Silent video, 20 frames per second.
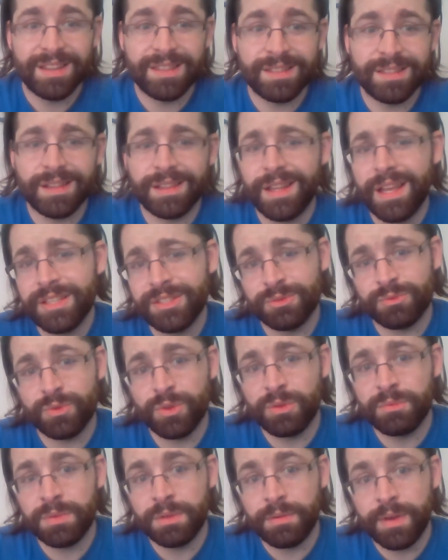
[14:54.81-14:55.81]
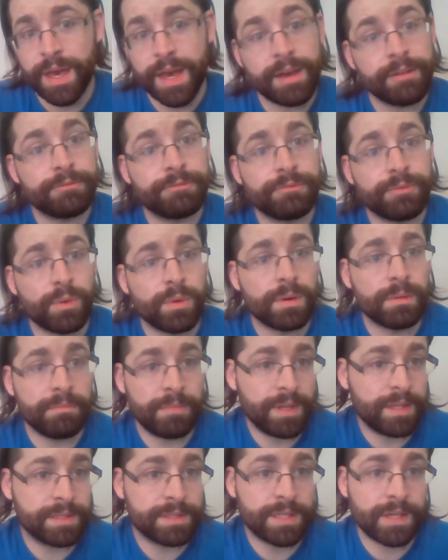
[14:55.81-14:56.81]
the less room you have for
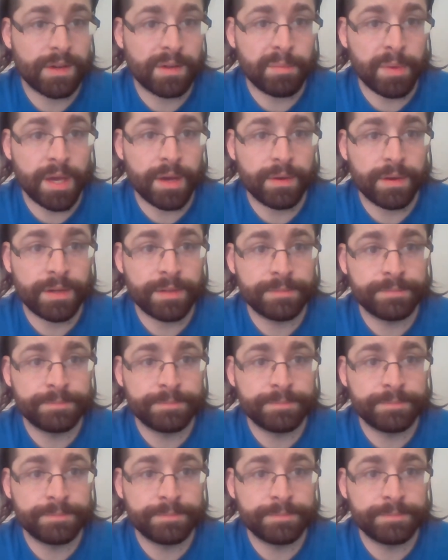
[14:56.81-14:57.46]
military power.